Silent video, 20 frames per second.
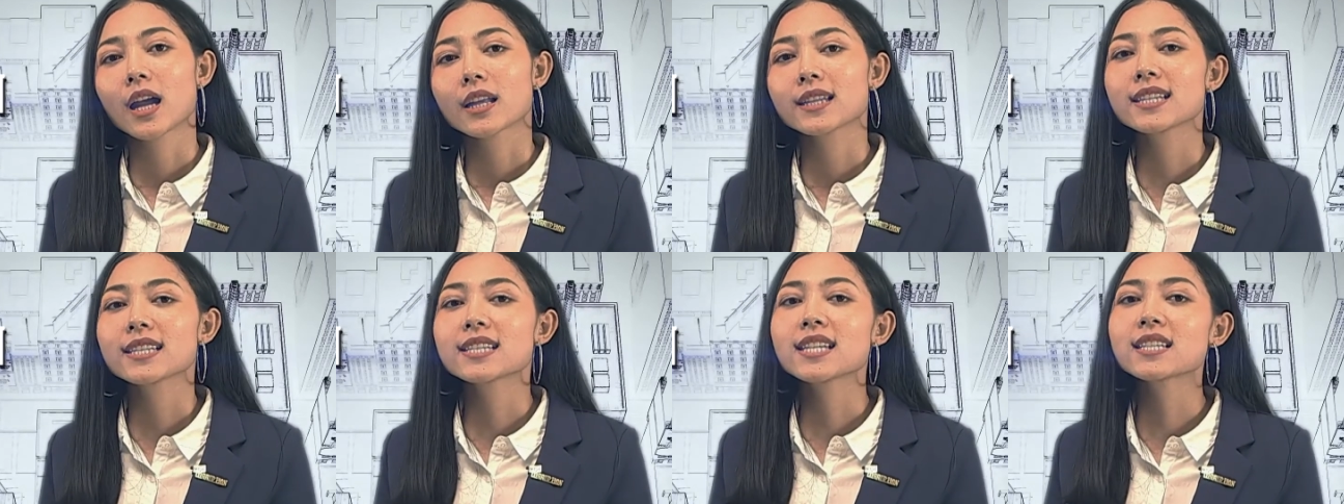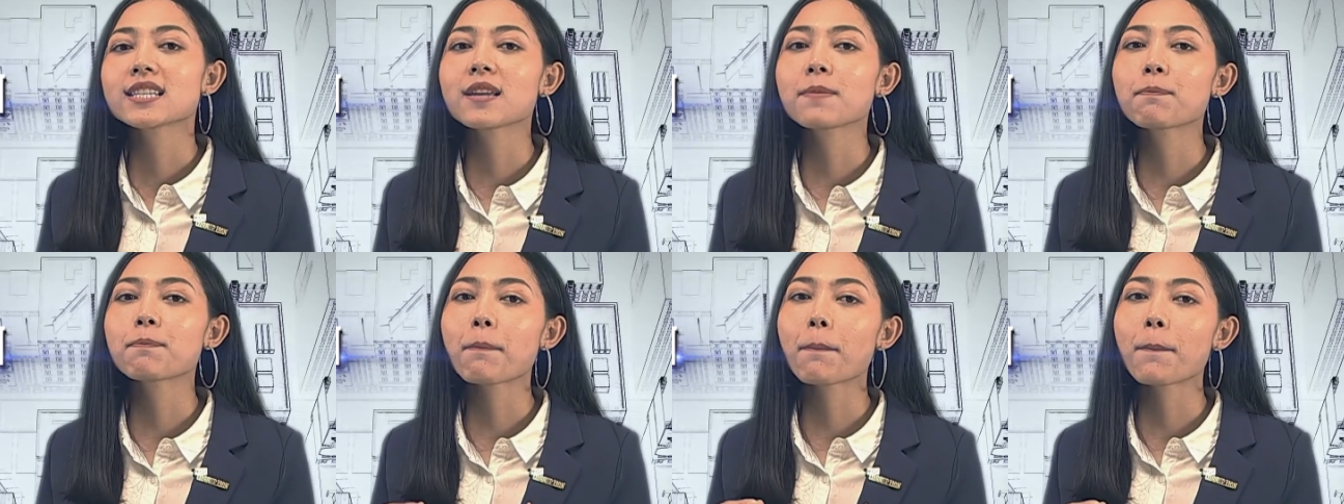
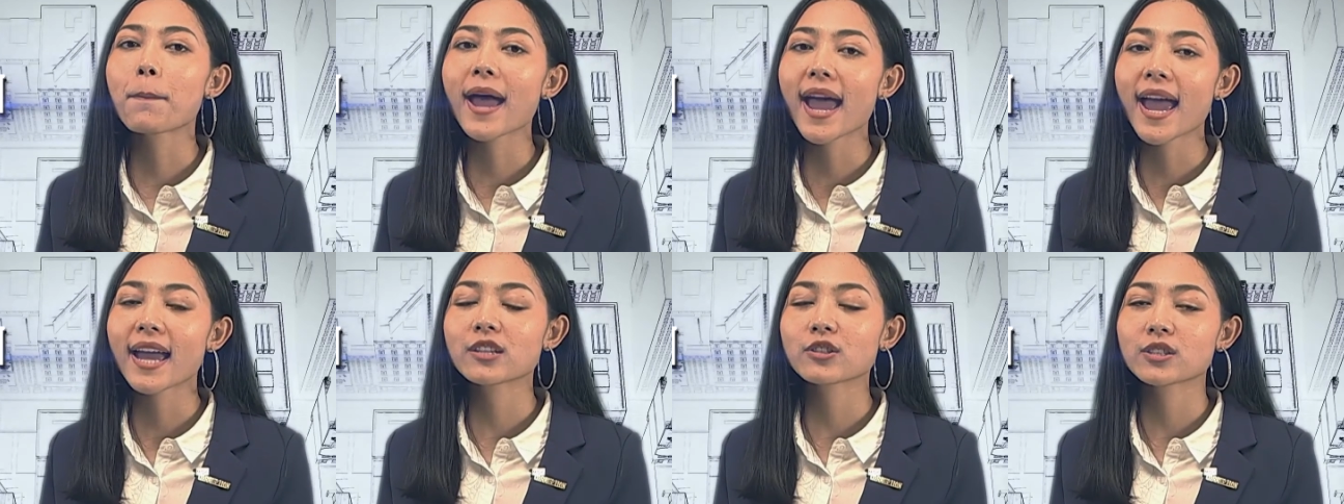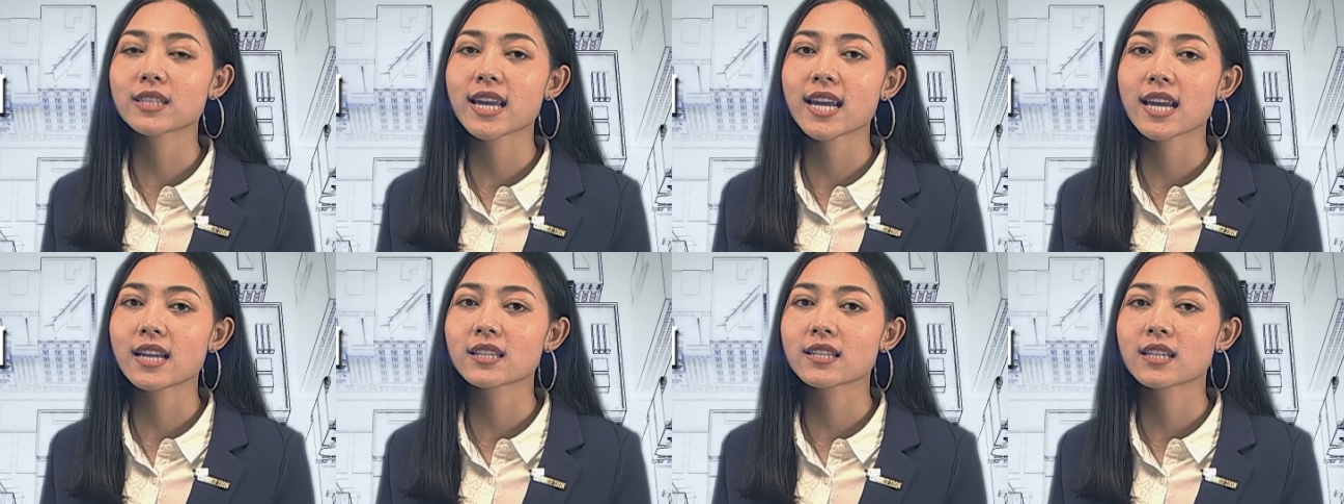decisive
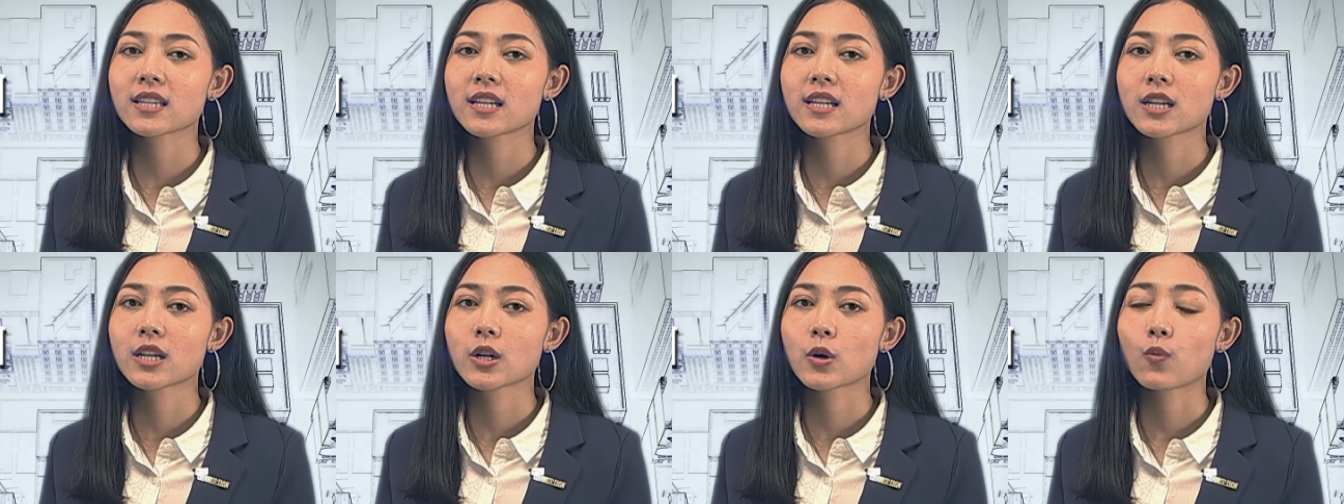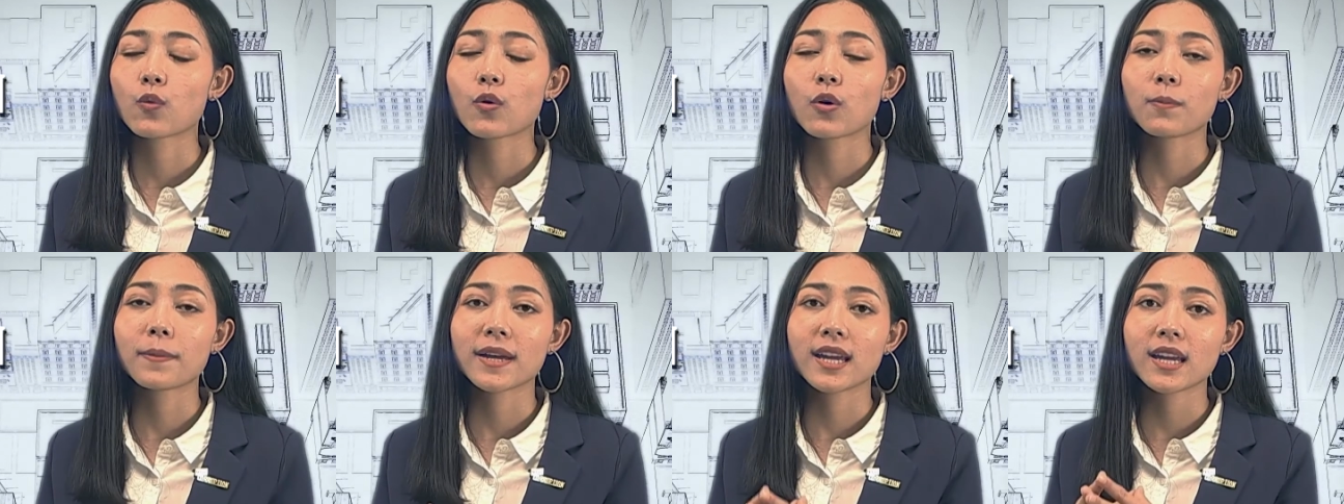penalties
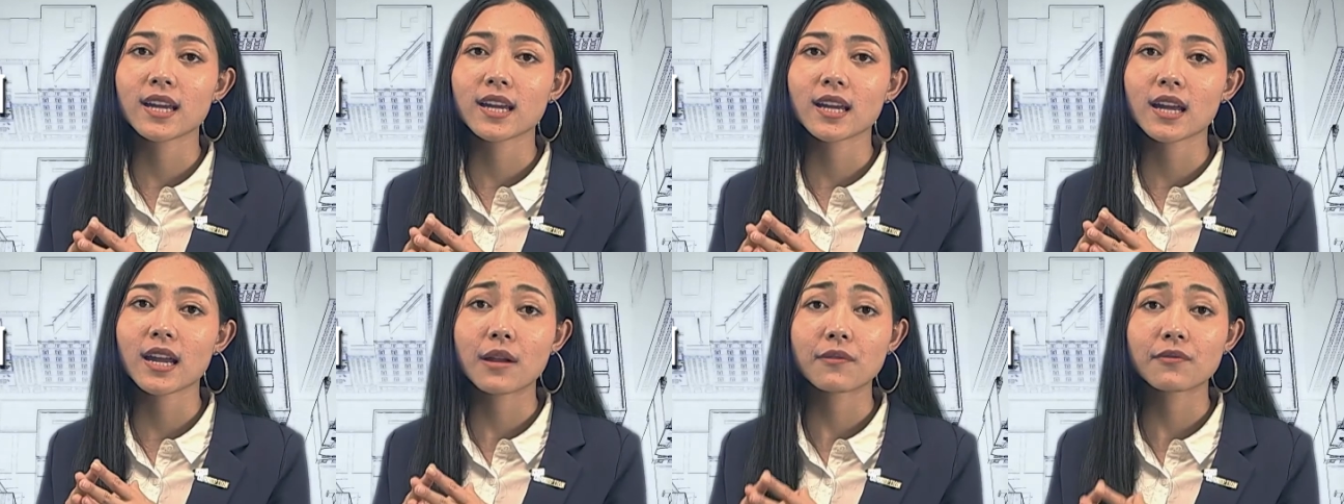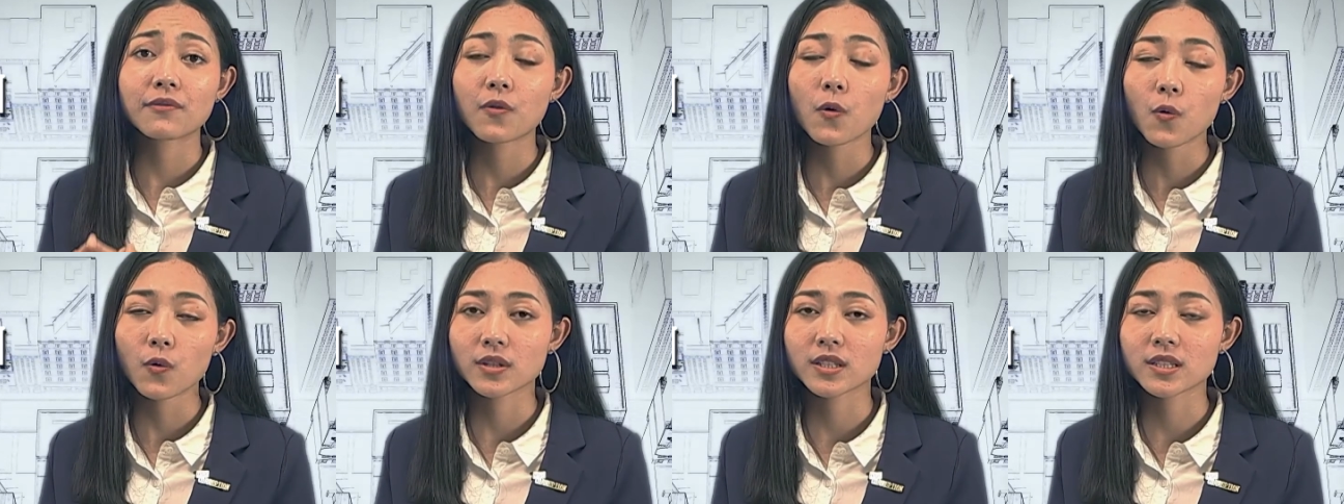will be
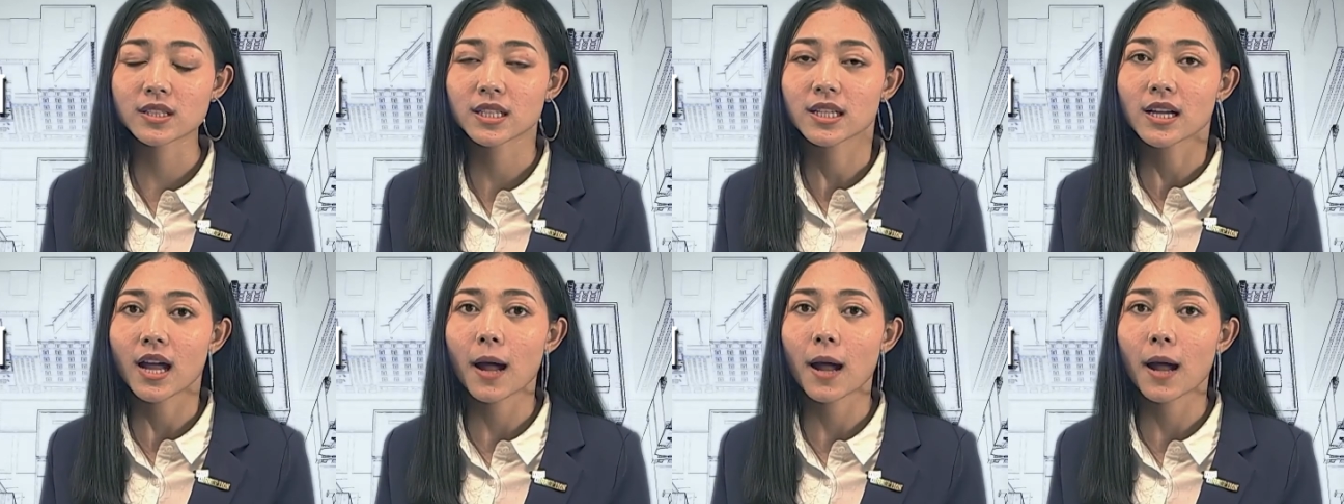enforced